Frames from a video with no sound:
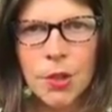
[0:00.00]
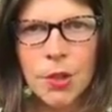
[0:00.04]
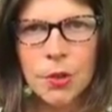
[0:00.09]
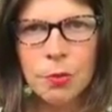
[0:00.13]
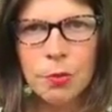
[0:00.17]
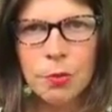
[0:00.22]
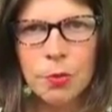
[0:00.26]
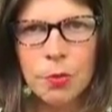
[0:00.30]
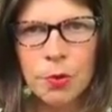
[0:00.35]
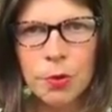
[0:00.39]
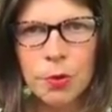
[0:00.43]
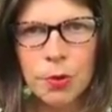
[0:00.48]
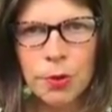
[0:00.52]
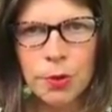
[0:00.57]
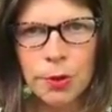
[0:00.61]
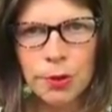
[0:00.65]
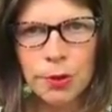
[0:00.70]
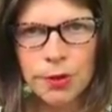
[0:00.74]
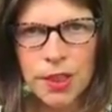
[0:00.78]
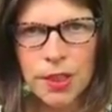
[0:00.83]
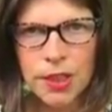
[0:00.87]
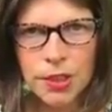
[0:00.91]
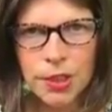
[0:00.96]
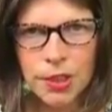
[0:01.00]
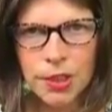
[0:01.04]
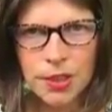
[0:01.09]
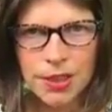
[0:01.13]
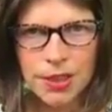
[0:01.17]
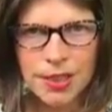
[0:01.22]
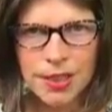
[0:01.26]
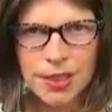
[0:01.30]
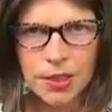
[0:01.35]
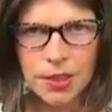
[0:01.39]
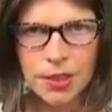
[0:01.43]
You moved into your
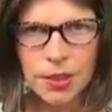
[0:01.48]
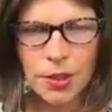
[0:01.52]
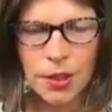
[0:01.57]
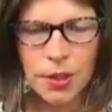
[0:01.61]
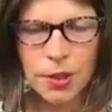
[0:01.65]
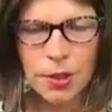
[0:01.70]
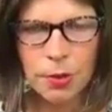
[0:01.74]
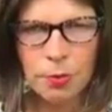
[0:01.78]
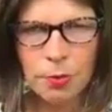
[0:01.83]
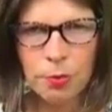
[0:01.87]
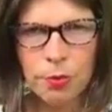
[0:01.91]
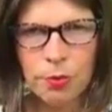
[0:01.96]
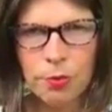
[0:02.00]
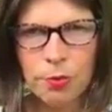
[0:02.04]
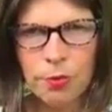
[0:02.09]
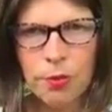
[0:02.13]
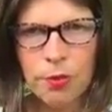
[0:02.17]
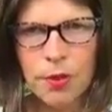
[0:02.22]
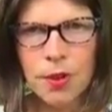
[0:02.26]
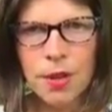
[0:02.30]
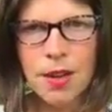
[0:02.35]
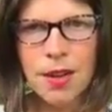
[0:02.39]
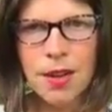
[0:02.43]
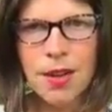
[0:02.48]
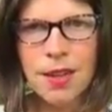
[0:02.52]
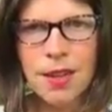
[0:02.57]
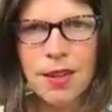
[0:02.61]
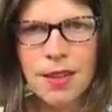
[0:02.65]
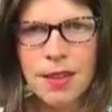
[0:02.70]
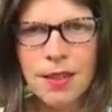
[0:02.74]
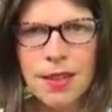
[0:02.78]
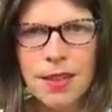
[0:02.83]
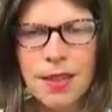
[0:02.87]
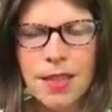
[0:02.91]
center and you
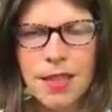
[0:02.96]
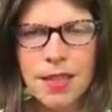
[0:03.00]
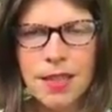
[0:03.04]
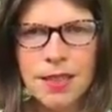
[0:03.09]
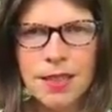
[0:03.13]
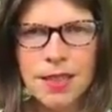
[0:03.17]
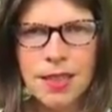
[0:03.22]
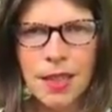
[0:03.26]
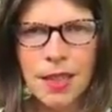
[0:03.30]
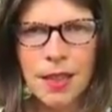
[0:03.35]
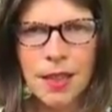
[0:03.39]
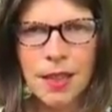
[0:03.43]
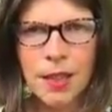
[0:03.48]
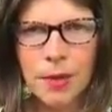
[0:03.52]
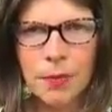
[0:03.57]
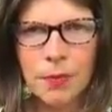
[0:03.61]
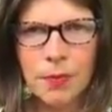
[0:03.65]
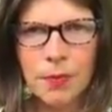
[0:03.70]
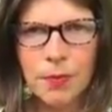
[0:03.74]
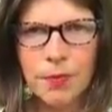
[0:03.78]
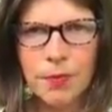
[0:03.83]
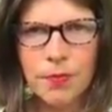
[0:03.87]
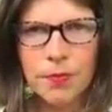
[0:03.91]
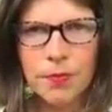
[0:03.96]
breathed into them.